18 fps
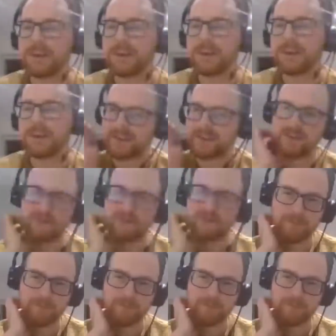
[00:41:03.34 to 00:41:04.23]
list
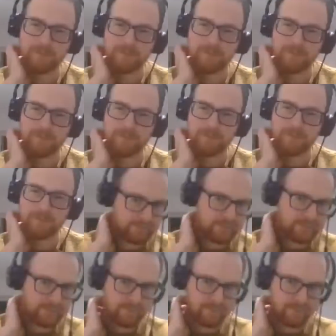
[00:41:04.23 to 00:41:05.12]
of maybe
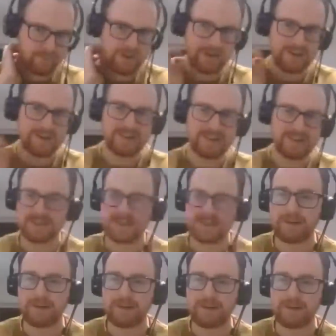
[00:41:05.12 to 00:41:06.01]
15
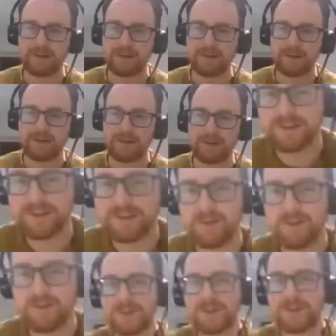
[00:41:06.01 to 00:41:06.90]
teams
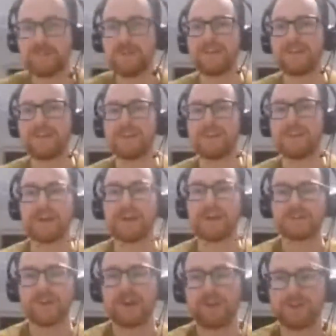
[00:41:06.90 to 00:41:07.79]
that we could meet in the
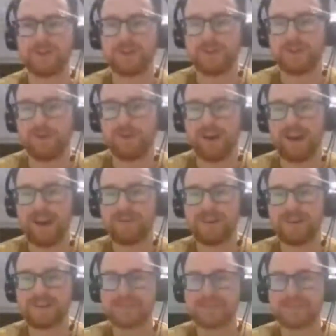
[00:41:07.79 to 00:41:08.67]
next round that you might have
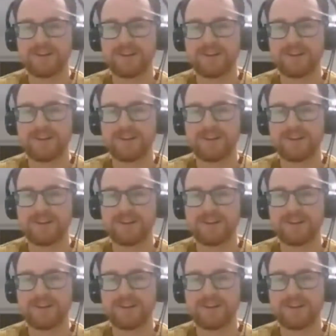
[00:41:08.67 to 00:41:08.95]
a list of?